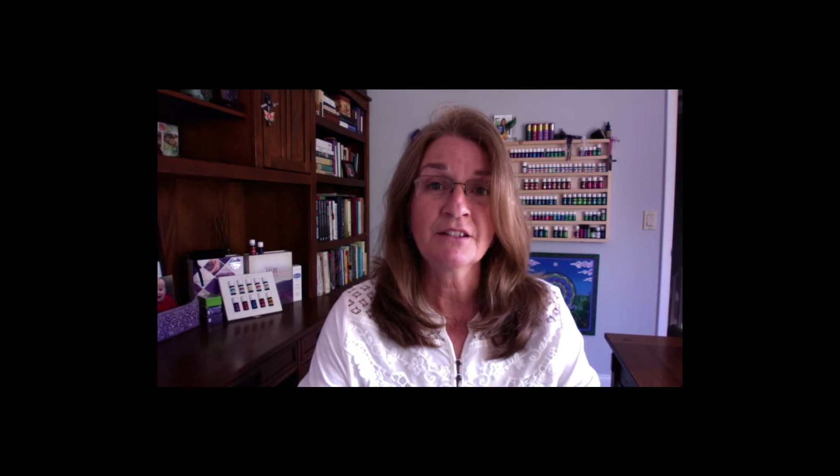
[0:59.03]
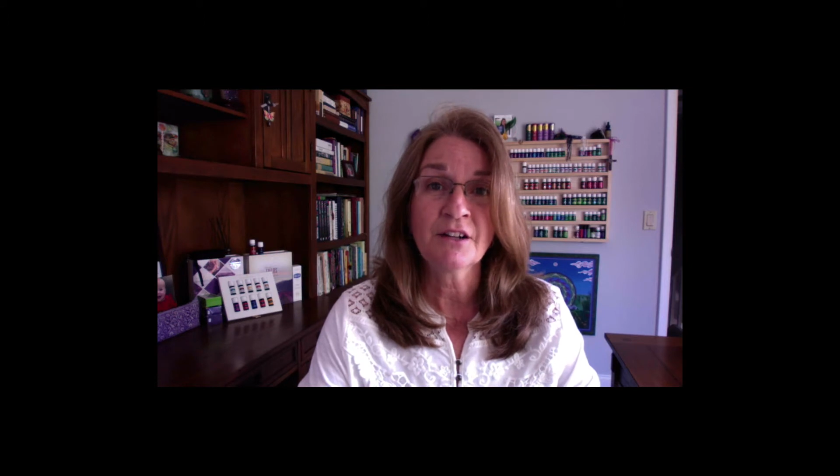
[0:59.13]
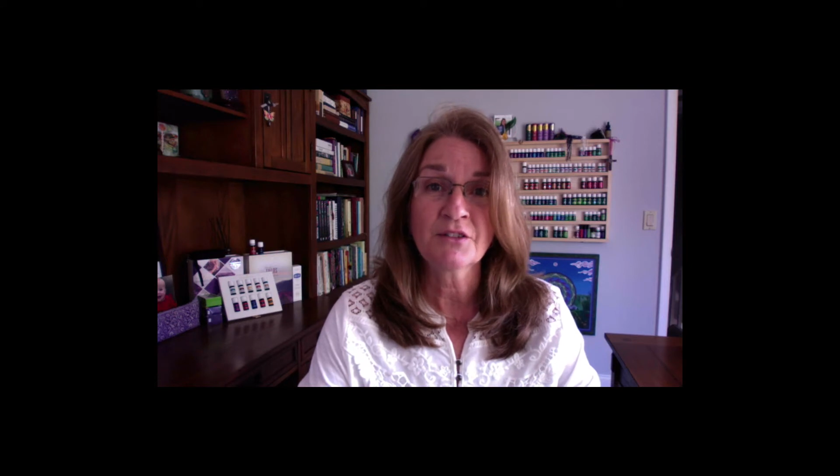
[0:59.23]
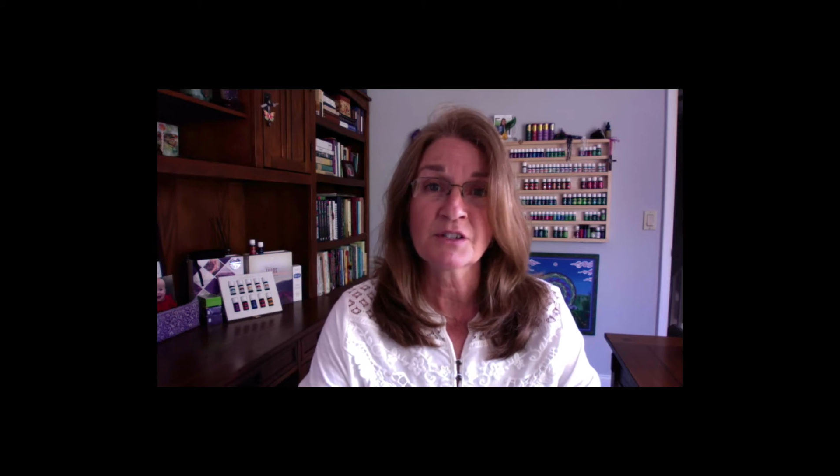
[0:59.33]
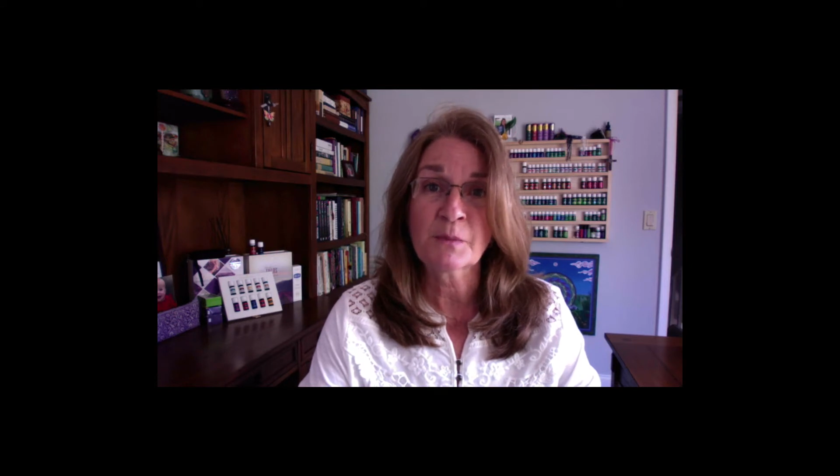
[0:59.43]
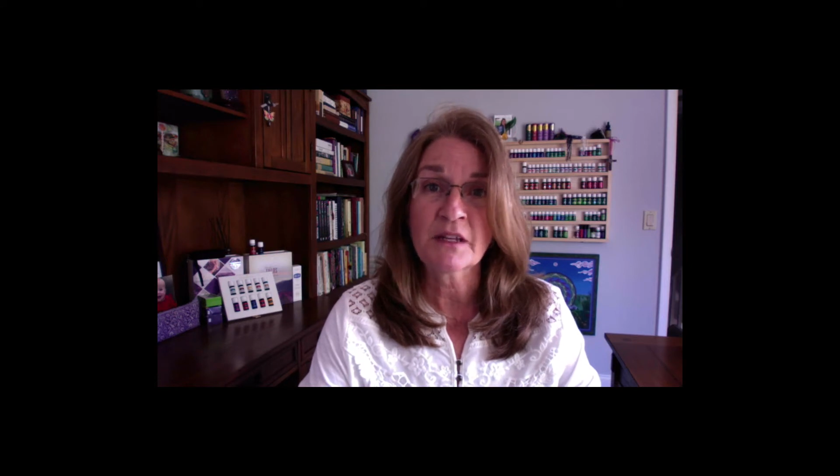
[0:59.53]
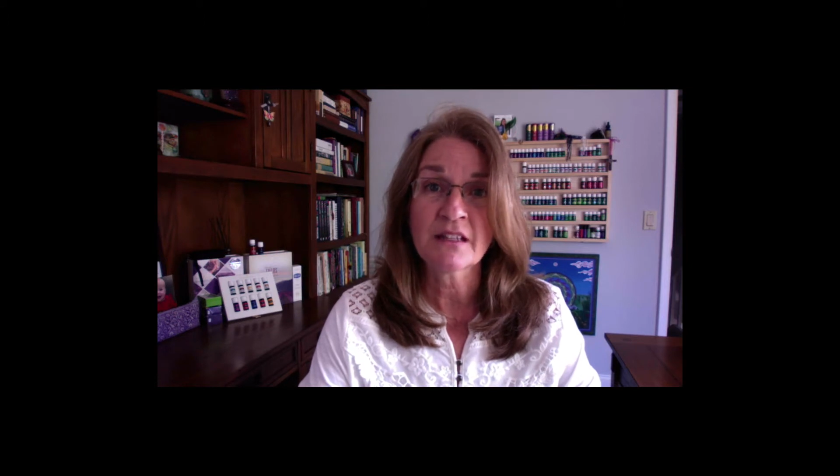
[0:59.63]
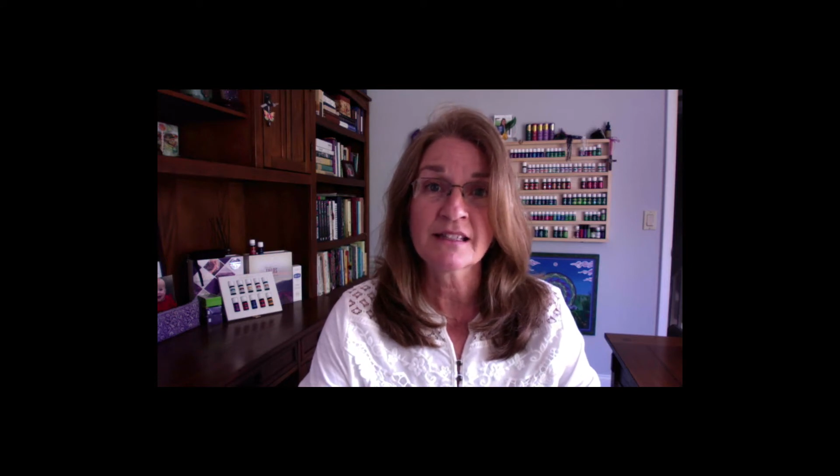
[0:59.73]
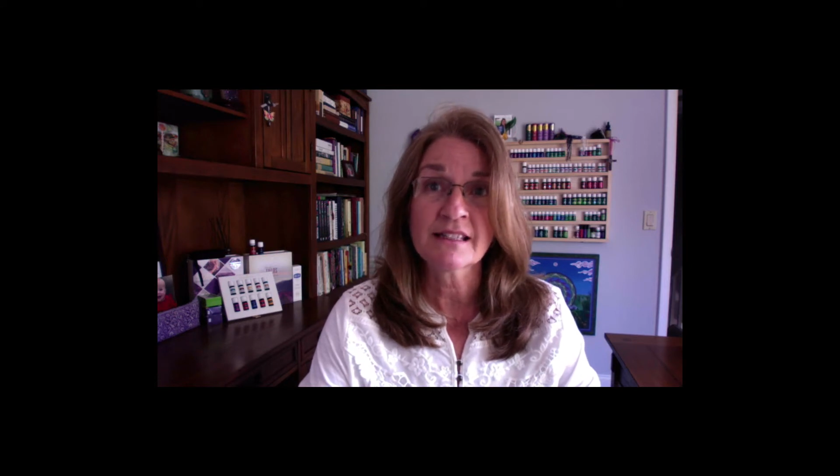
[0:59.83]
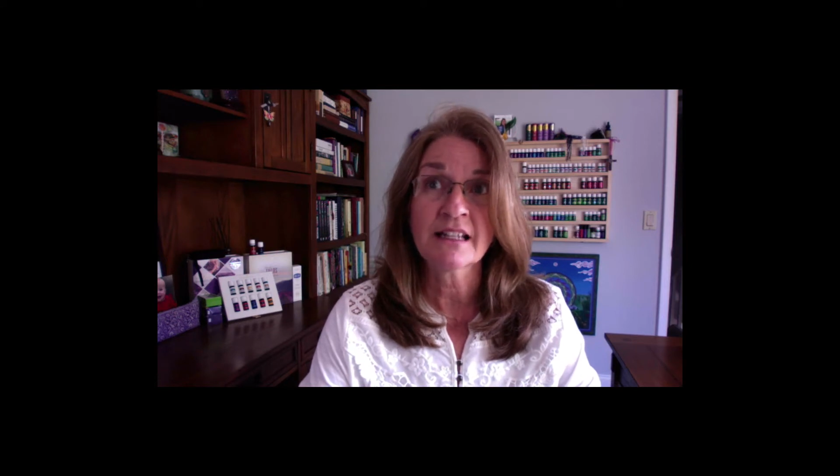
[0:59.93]
you know, just be
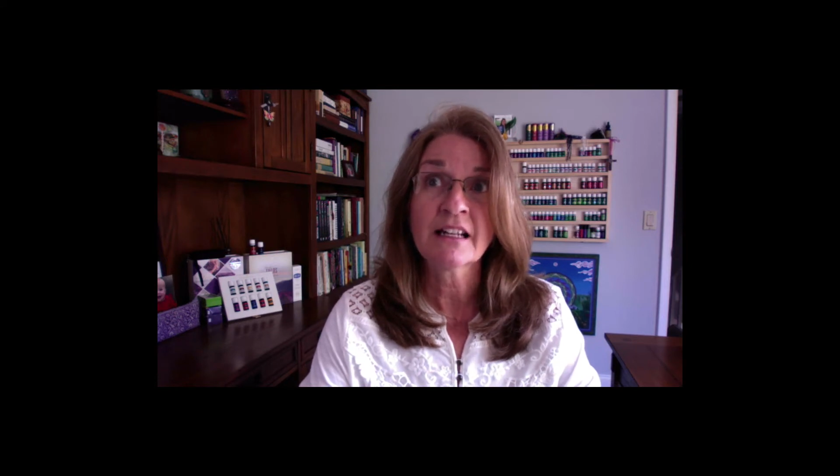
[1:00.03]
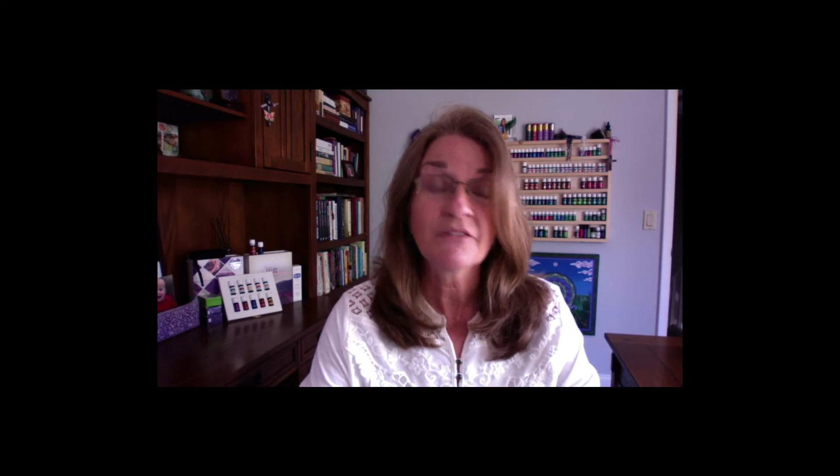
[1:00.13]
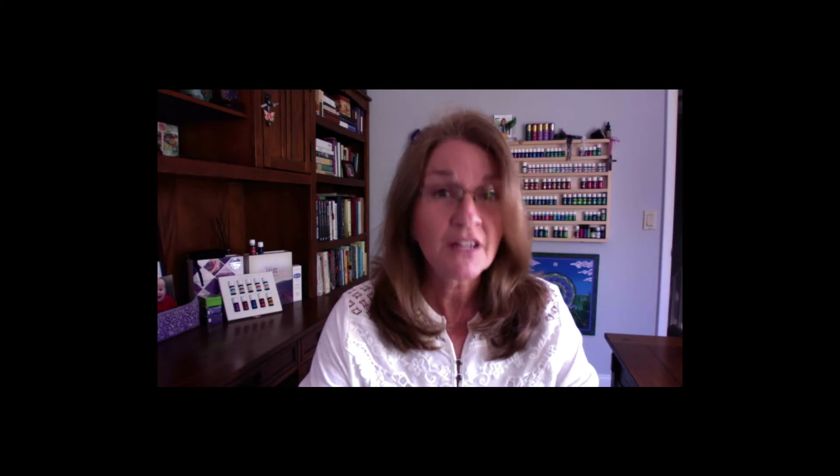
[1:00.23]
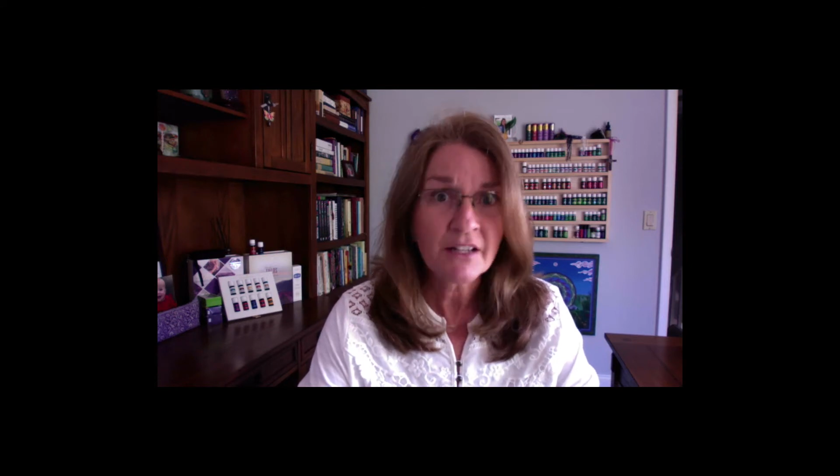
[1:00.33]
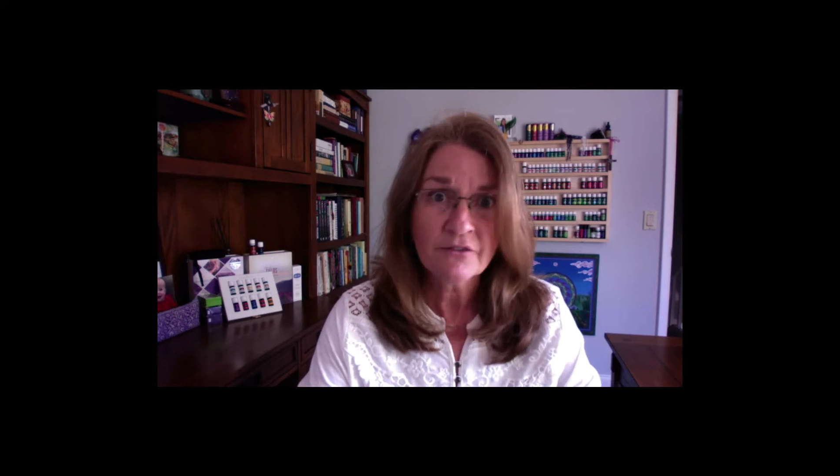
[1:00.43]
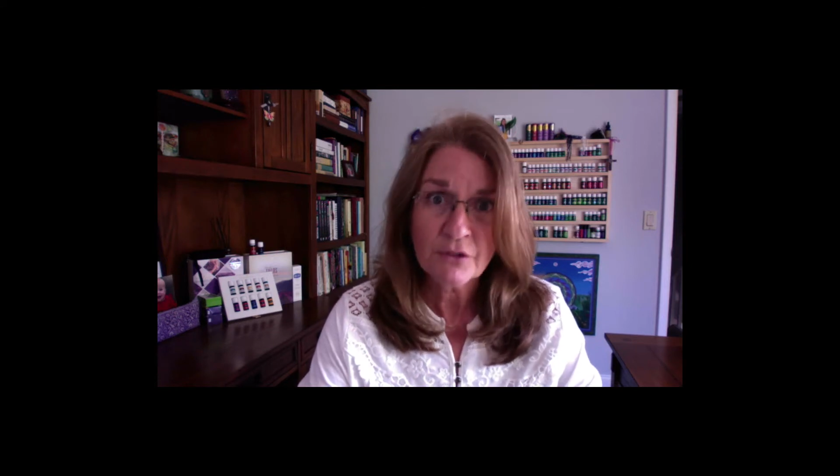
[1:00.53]
a significant